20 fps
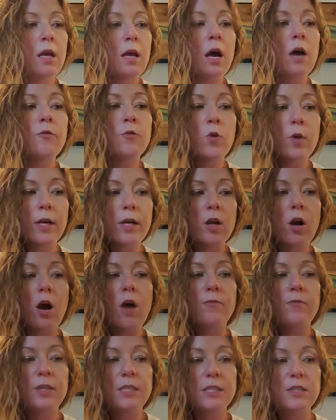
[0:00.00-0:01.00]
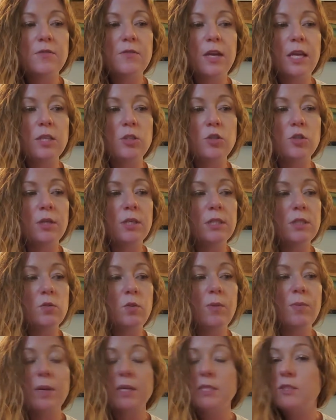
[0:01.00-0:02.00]
Avoid conflicts of interest.
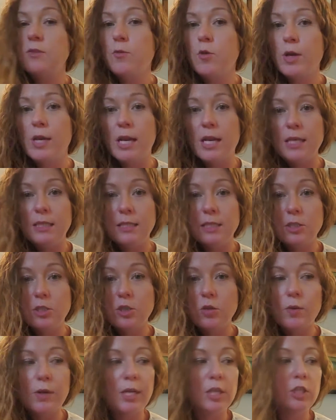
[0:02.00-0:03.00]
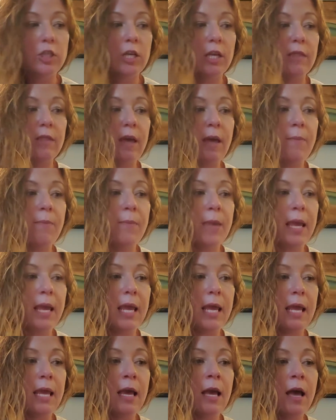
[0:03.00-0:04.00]
We must avoid any situation that
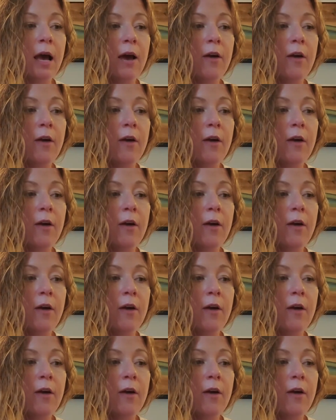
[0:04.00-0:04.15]
may